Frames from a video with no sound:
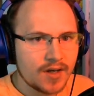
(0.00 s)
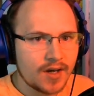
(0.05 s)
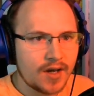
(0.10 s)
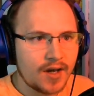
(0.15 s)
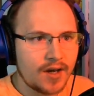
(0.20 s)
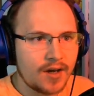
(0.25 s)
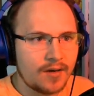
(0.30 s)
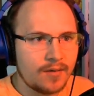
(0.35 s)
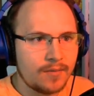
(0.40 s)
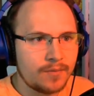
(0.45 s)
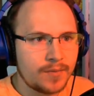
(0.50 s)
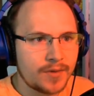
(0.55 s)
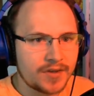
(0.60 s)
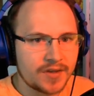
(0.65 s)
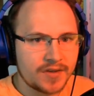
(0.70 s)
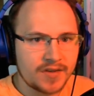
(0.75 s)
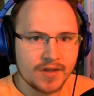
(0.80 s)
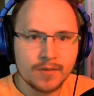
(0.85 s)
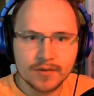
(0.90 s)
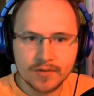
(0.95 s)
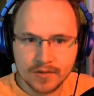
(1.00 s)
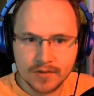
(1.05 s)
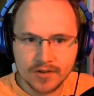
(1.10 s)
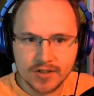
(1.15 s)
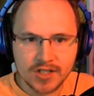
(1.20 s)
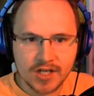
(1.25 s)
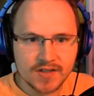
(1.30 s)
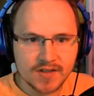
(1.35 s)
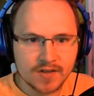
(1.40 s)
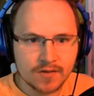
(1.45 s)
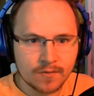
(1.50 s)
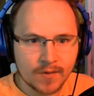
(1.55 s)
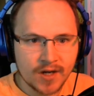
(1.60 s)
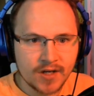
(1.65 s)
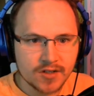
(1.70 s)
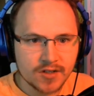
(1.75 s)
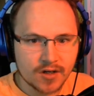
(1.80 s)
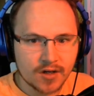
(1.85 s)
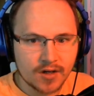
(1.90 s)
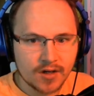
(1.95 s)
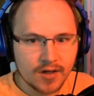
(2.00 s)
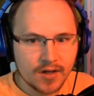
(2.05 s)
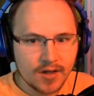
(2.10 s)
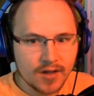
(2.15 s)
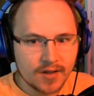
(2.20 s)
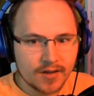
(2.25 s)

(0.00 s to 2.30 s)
but the thing between Jess and Ranger,